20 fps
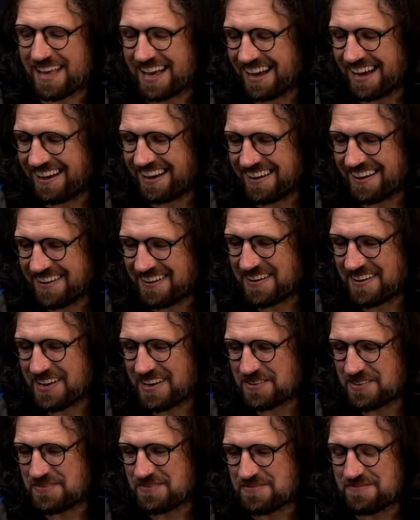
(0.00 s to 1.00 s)

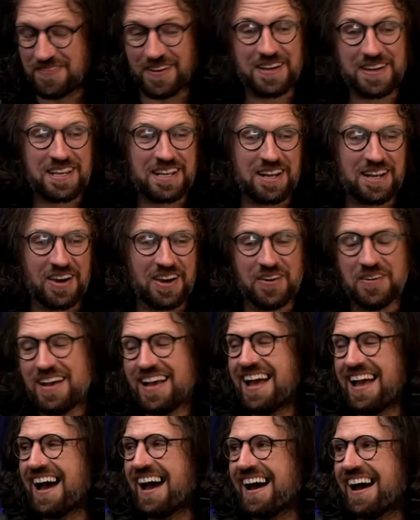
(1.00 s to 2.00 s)
But,
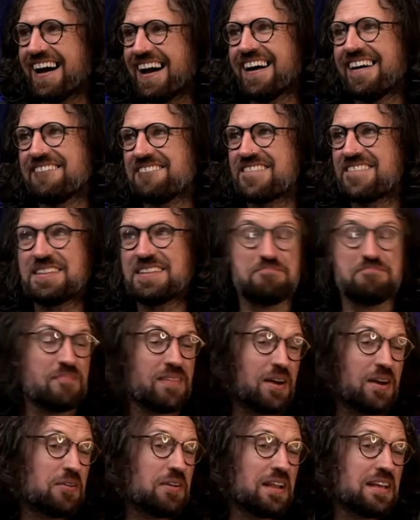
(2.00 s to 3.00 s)

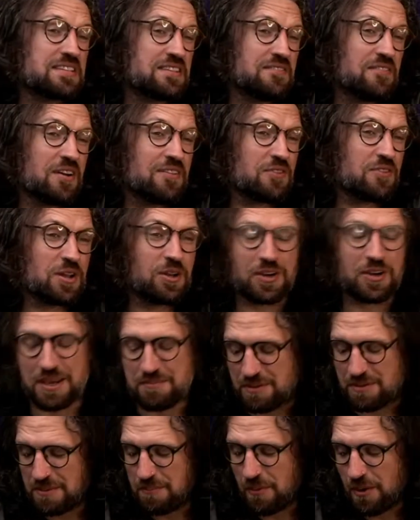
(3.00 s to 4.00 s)
unless you're very, very lucky.
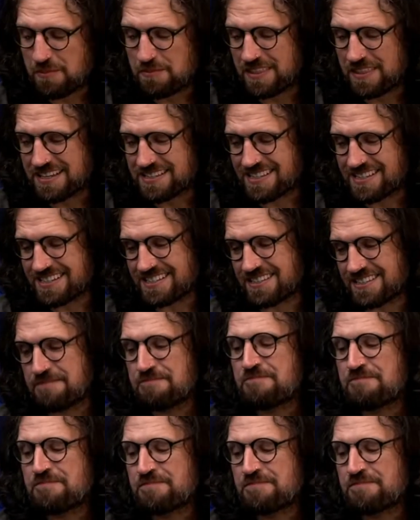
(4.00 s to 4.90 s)
But the point with this is